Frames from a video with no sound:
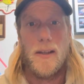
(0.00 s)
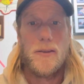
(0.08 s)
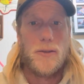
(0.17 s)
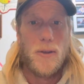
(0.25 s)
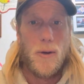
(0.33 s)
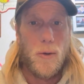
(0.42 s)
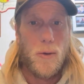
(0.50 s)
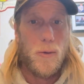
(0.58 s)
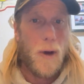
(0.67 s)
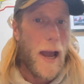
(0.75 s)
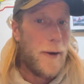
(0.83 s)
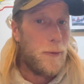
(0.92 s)

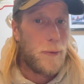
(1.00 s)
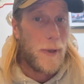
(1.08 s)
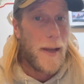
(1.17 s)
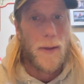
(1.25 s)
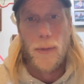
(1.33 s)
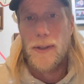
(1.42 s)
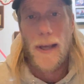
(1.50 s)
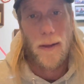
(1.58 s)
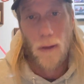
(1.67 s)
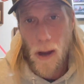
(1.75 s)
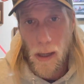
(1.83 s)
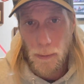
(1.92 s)
So I don't really have to put
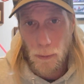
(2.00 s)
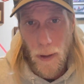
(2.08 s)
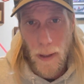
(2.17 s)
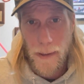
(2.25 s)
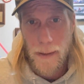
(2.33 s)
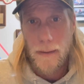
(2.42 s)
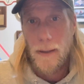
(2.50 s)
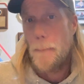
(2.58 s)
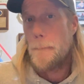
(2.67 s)
that long of a run in.